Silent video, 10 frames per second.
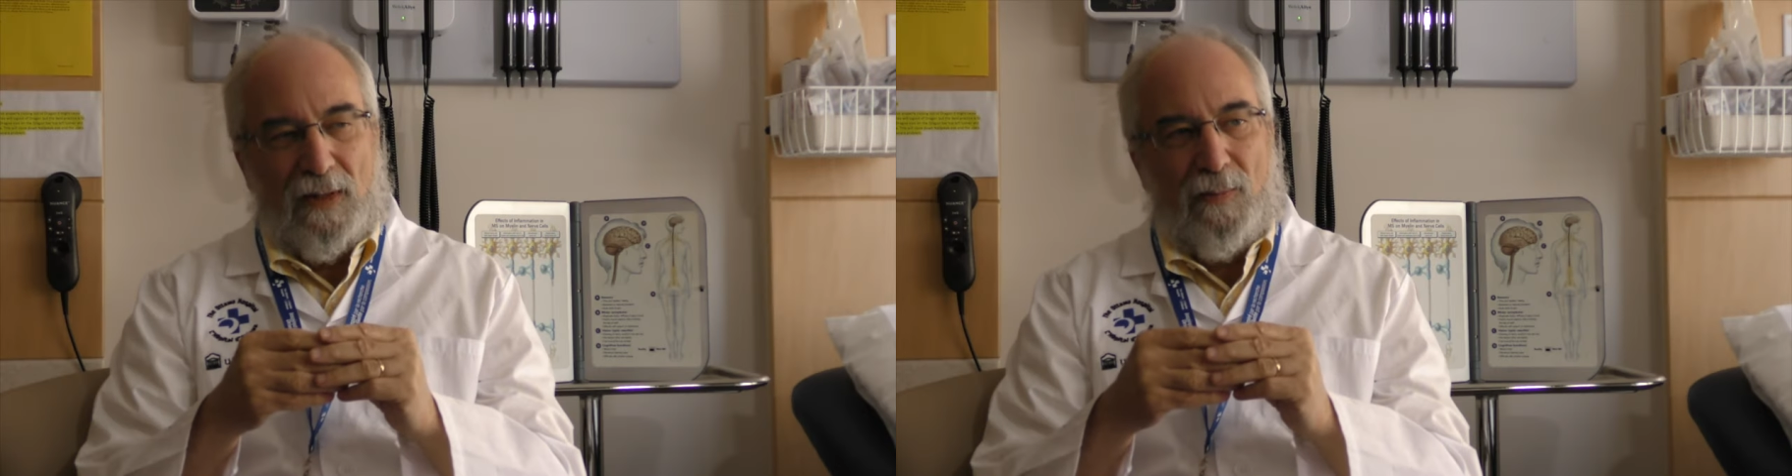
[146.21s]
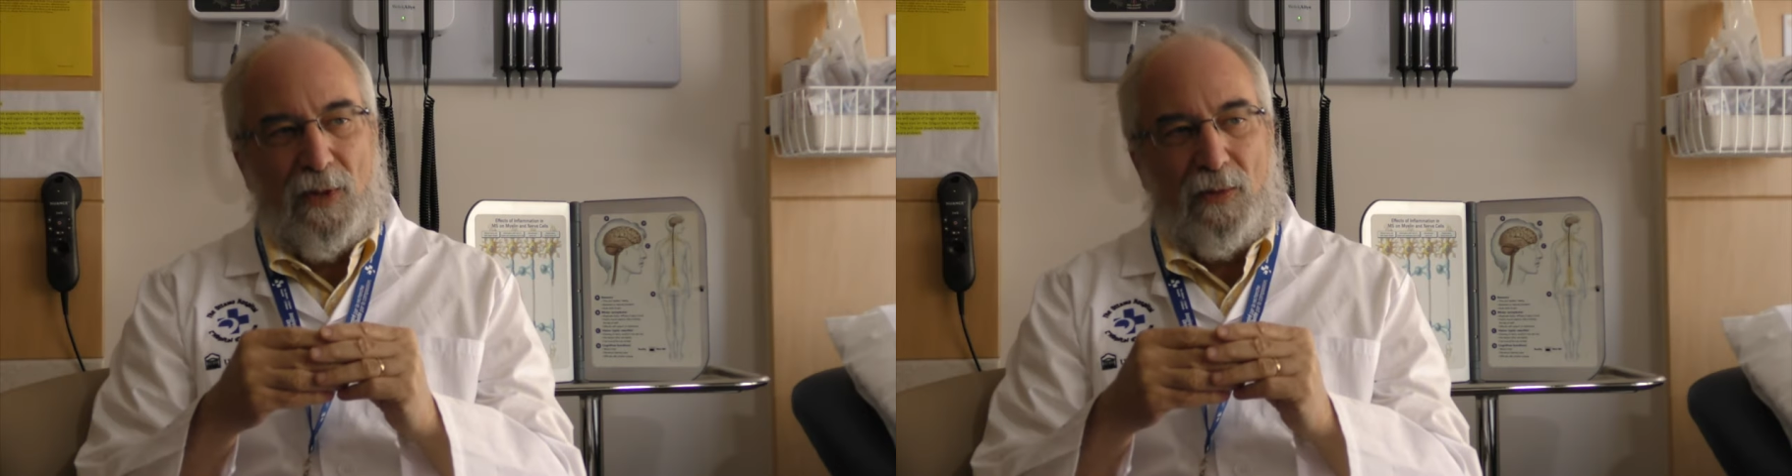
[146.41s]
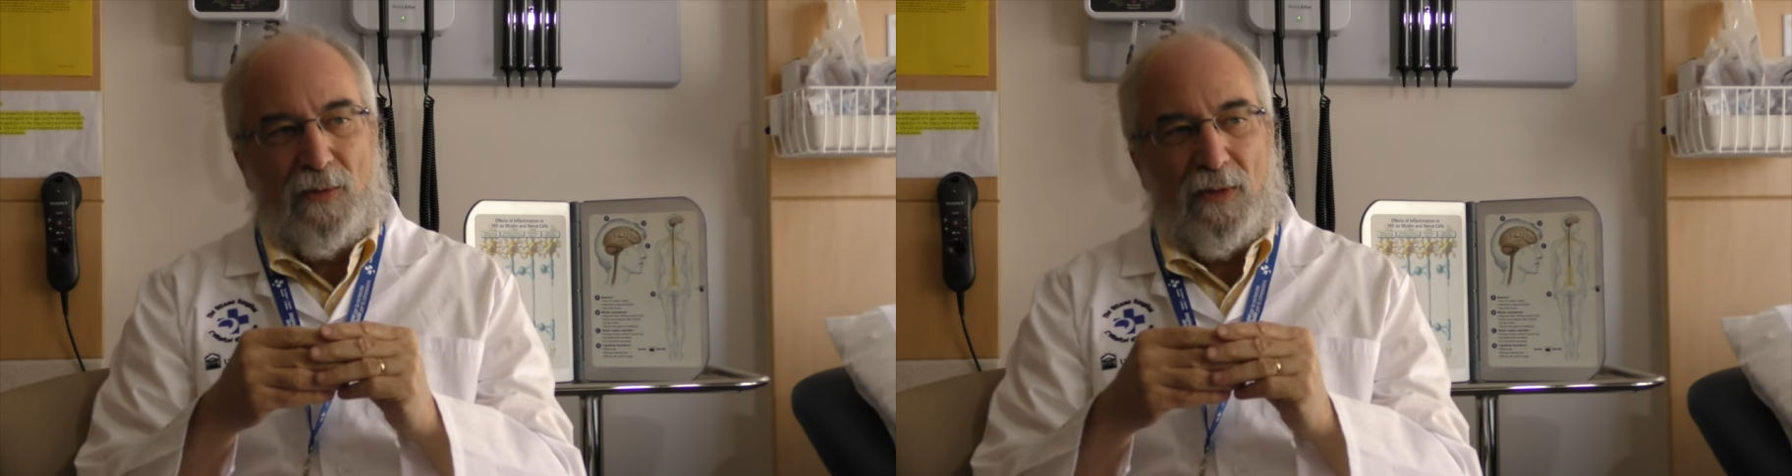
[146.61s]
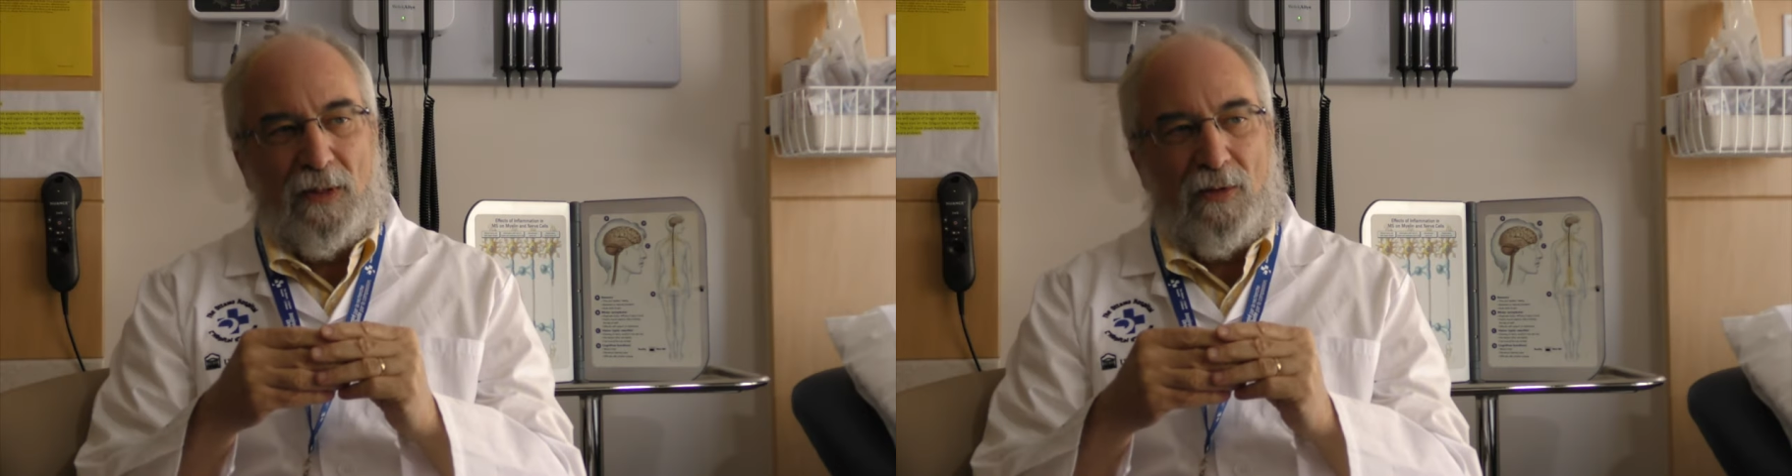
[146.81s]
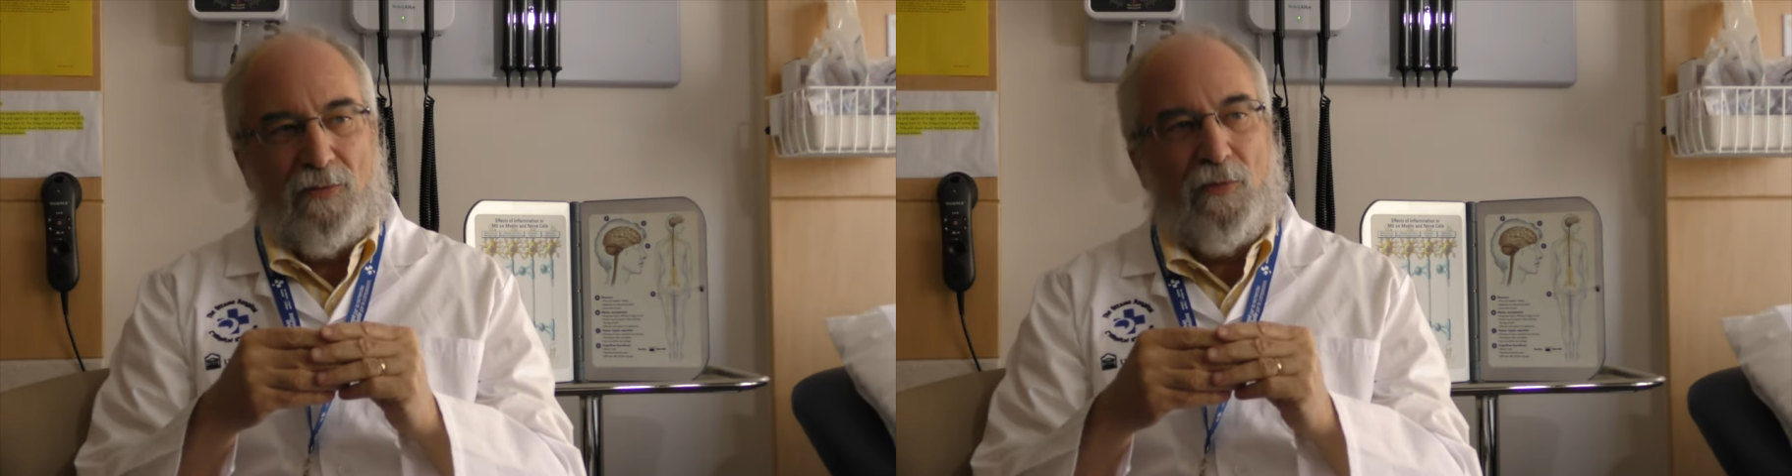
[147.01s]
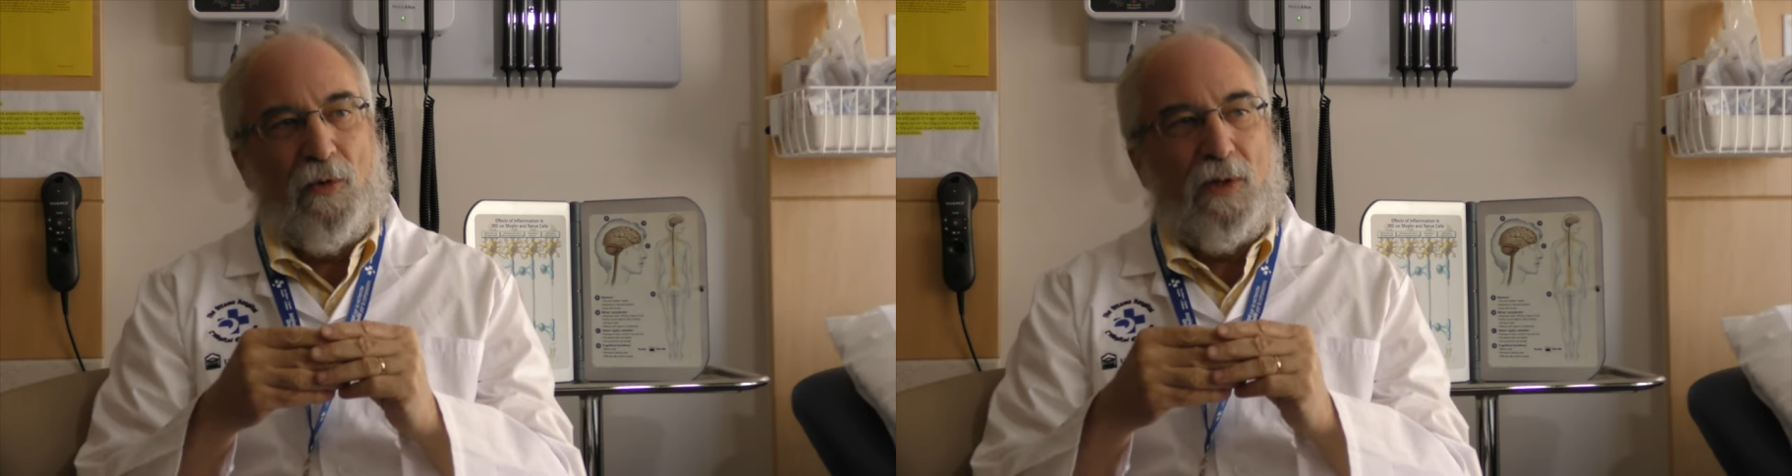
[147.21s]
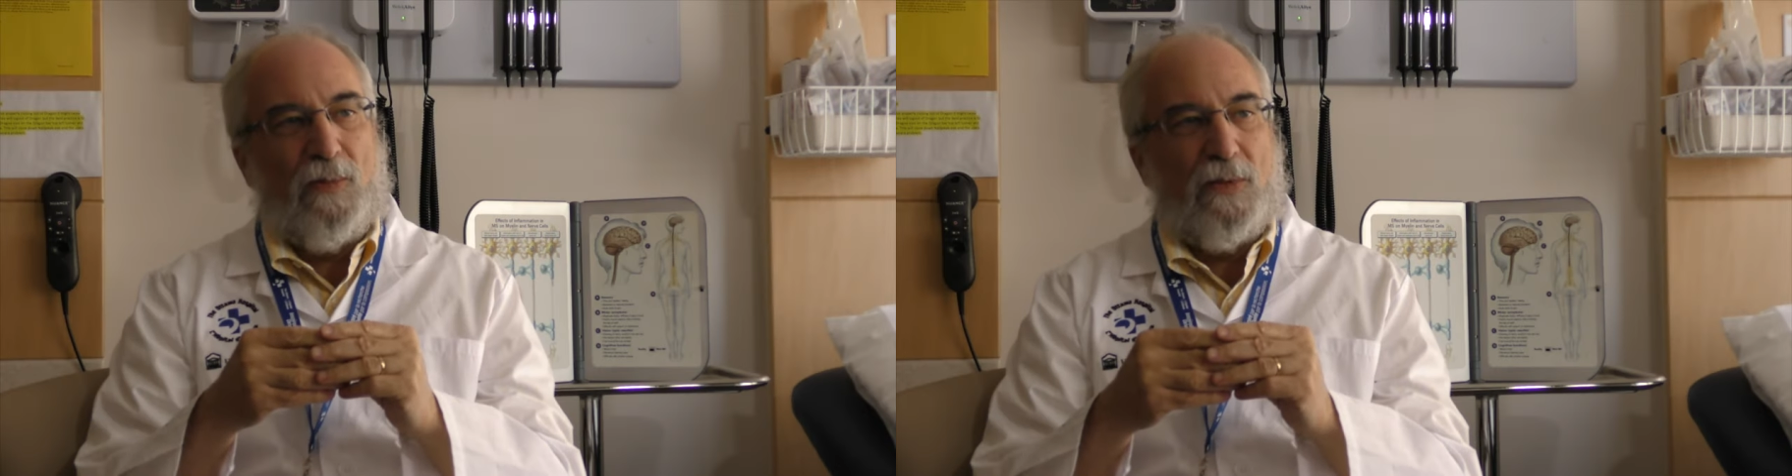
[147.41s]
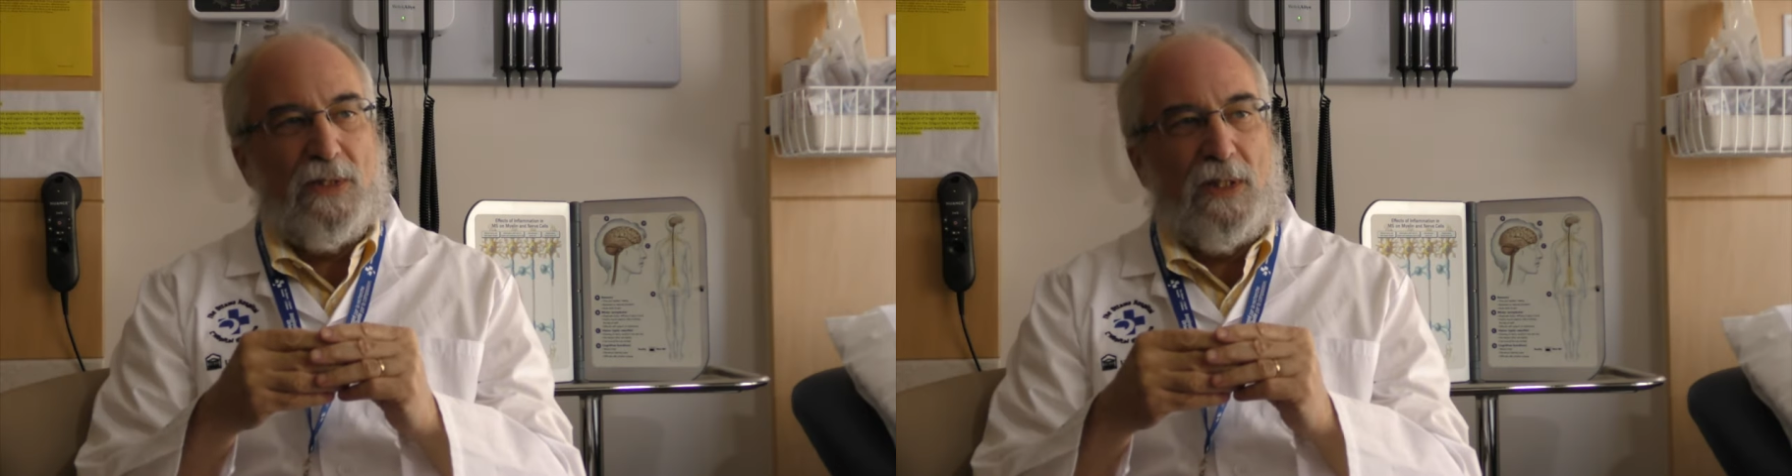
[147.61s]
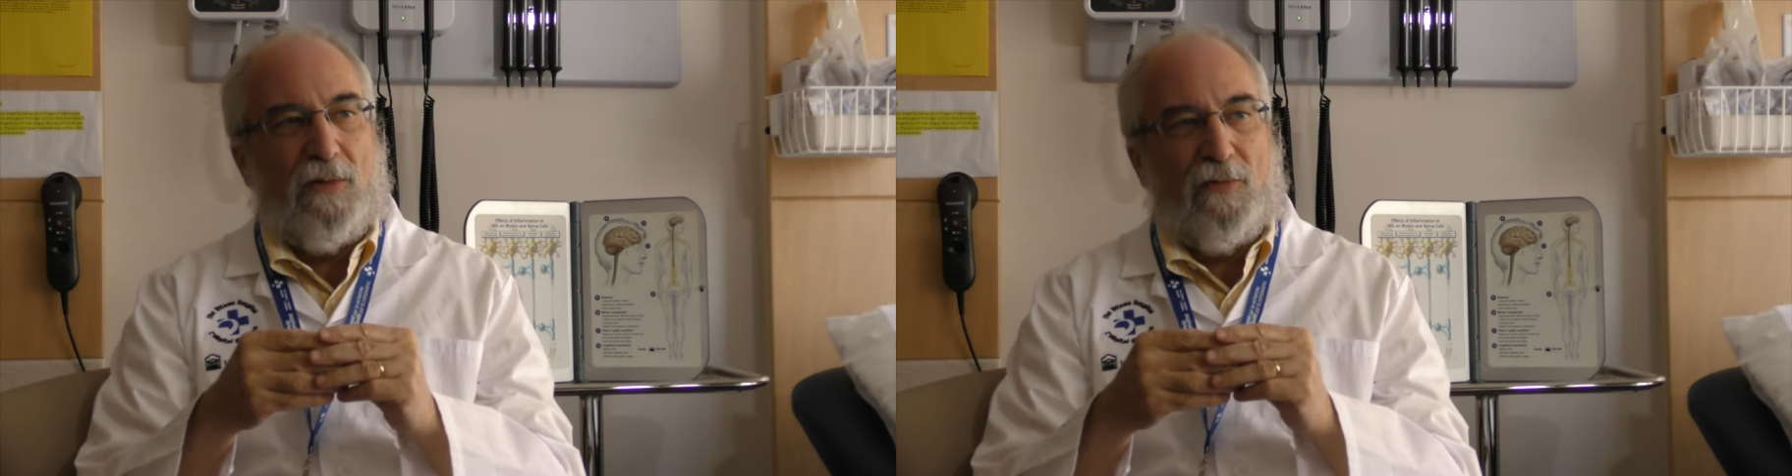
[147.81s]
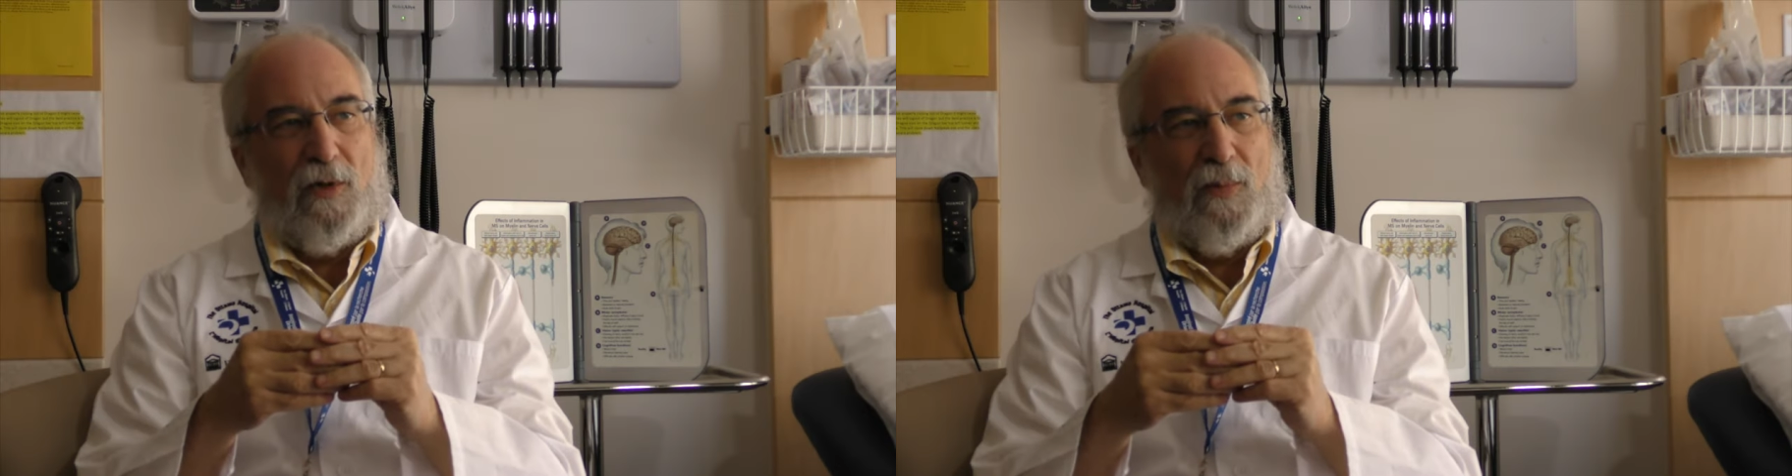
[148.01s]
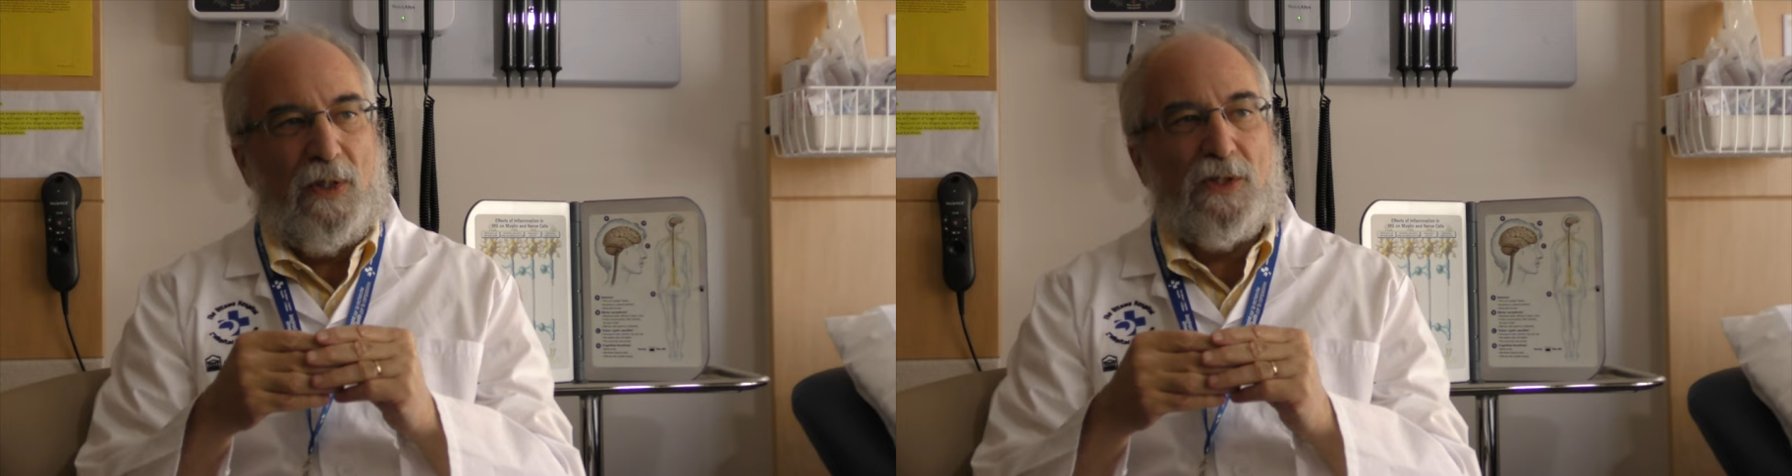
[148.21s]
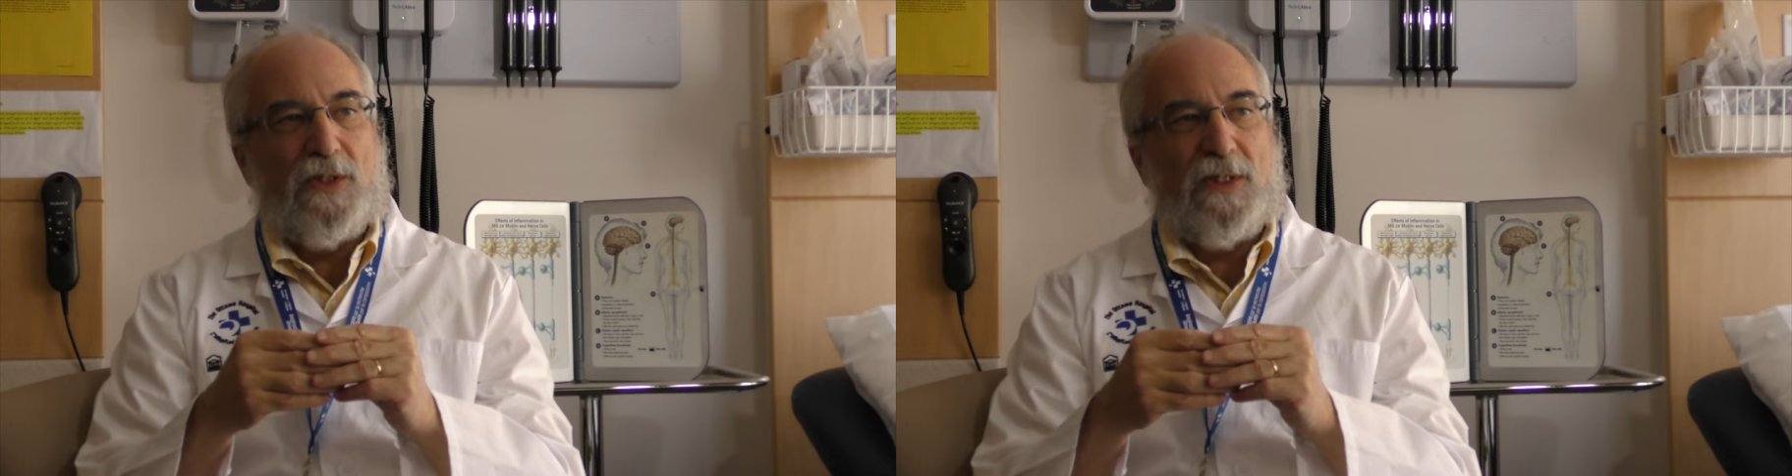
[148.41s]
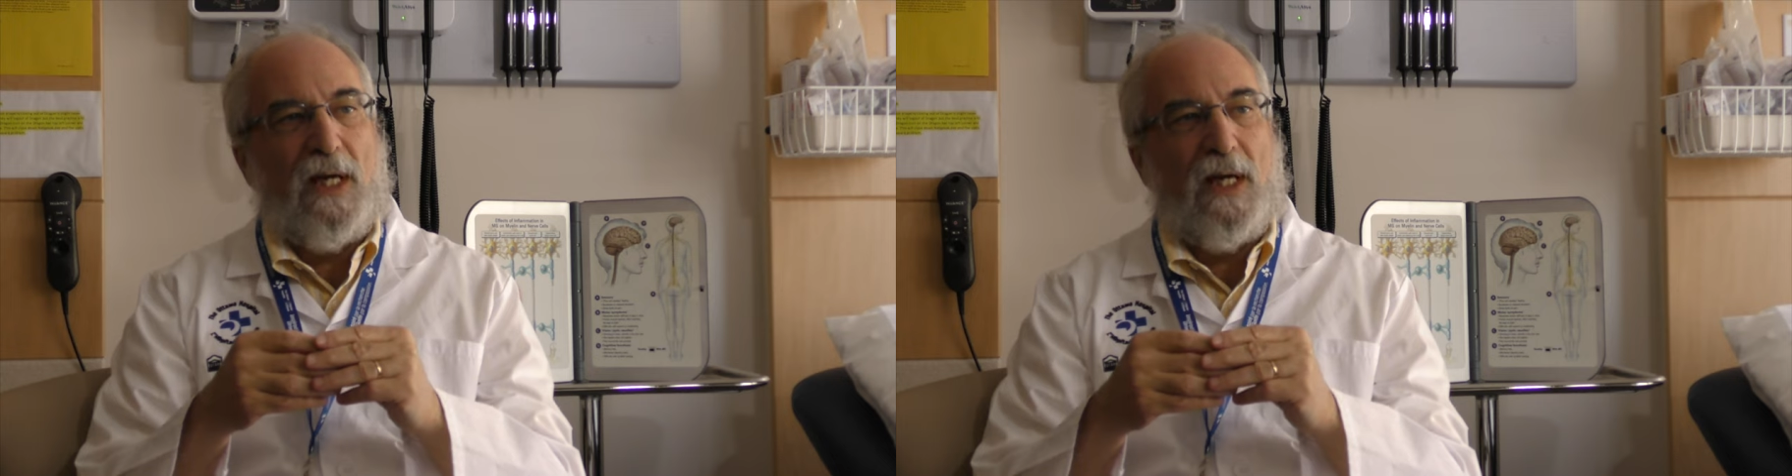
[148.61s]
about 40% of our patients